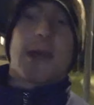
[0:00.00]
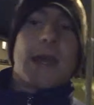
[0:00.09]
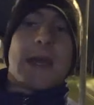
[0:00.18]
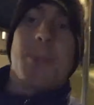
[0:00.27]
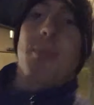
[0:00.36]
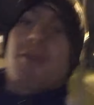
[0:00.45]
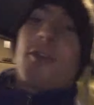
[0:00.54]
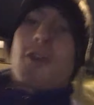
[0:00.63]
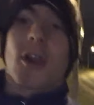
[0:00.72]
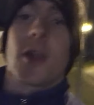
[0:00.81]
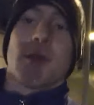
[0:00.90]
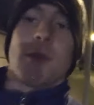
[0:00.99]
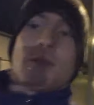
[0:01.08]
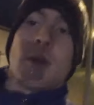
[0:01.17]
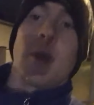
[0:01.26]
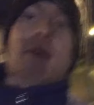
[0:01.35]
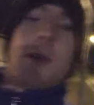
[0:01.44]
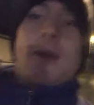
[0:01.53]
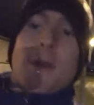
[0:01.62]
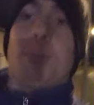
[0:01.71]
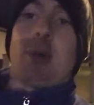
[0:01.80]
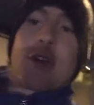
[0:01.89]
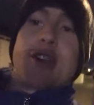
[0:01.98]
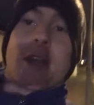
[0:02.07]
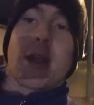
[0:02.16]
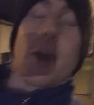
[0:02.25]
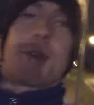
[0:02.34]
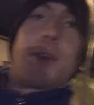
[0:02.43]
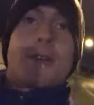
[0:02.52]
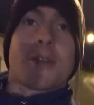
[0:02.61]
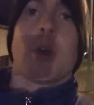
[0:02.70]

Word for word: keep fucking pushing it out.